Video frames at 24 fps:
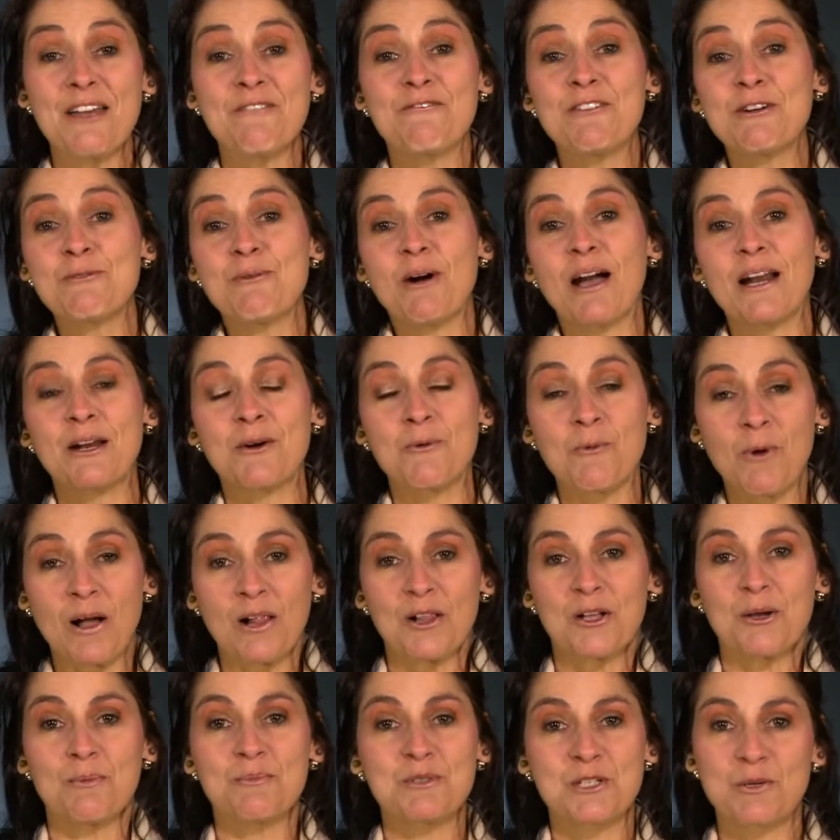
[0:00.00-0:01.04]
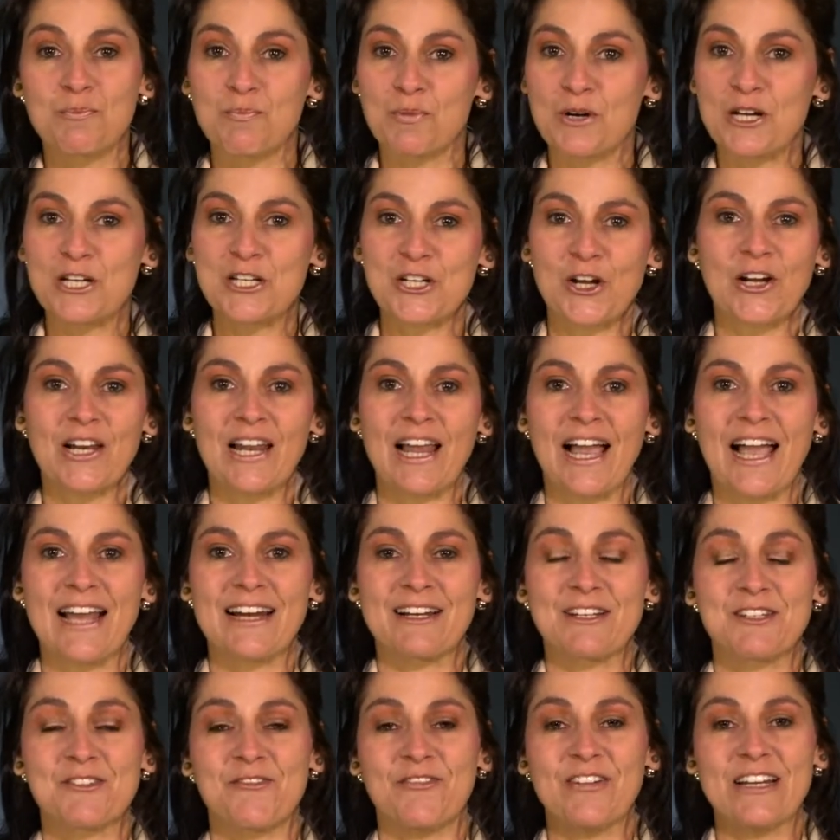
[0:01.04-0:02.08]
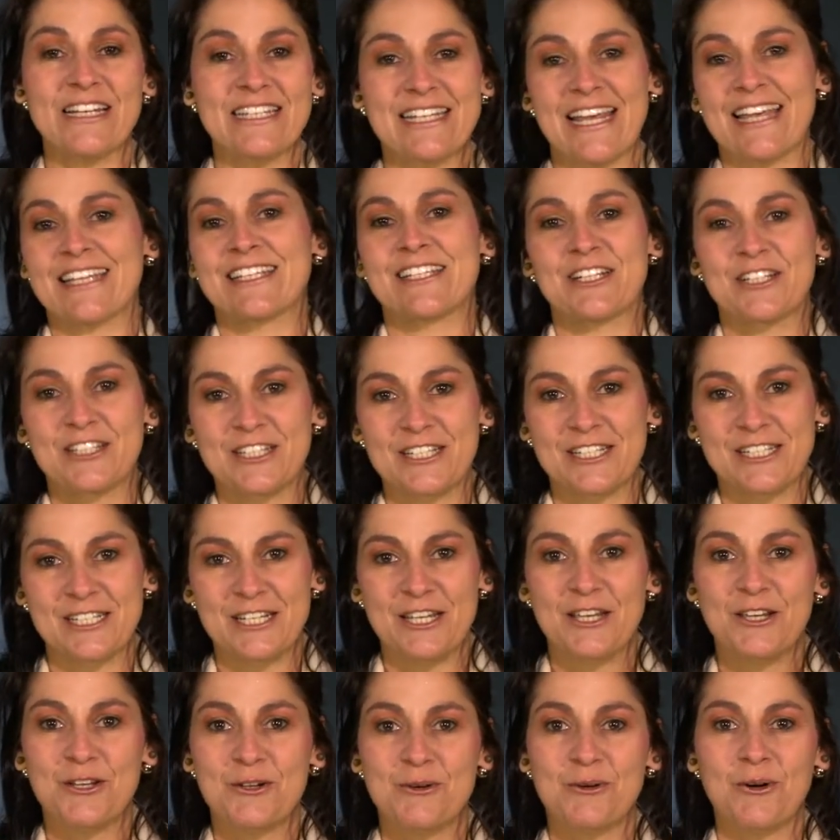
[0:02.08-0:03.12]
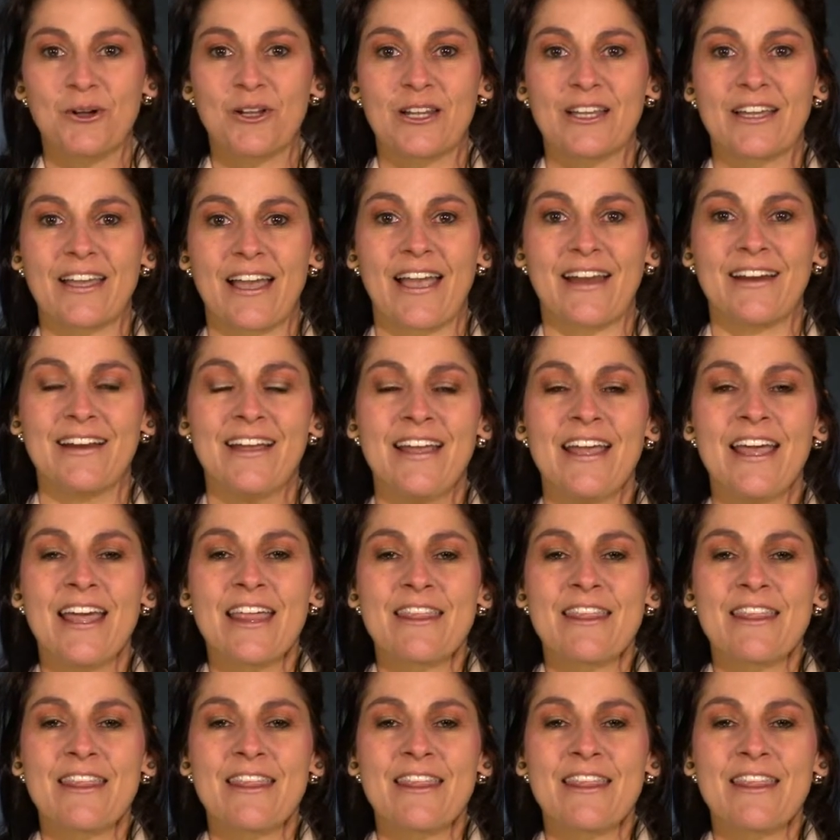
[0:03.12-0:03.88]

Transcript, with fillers: everyone, and welcome to Bridge Online. It's fantastic to see you all again.